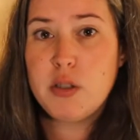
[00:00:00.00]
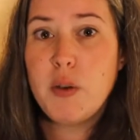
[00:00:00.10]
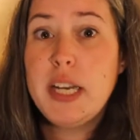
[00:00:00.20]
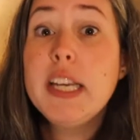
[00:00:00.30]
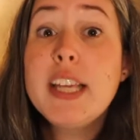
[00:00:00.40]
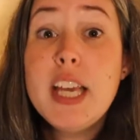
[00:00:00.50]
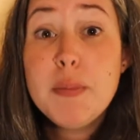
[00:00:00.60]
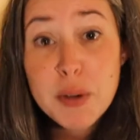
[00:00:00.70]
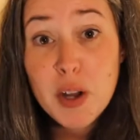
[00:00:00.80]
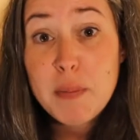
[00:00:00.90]
Do I need to
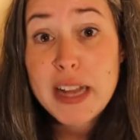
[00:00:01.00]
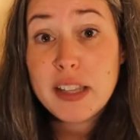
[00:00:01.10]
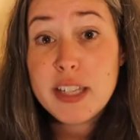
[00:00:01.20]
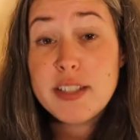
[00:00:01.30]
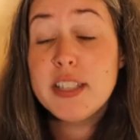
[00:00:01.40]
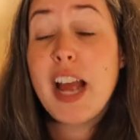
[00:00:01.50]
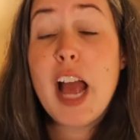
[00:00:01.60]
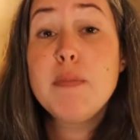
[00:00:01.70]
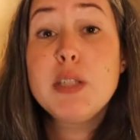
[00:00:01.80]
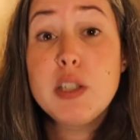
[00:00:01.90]
keep it on my list and
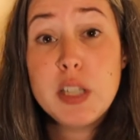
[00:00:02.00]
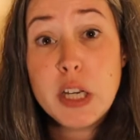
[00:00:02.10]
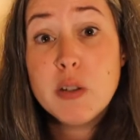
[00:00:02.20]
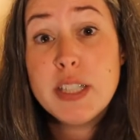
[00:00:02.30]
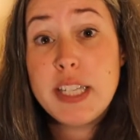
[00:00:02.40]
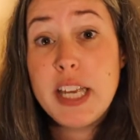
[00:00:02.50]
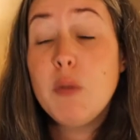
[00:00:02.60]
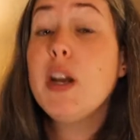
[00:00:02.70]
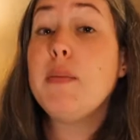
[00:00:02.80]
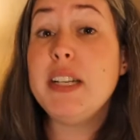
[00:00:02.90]
absolutely go see it
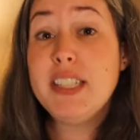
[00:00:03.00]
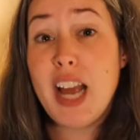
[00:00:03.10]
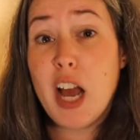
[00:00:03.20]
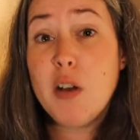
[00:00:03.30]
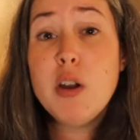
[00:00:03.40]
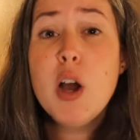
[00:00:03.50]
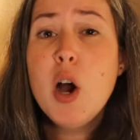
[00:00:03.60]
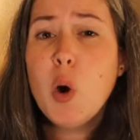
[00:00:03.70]
when I'm in town?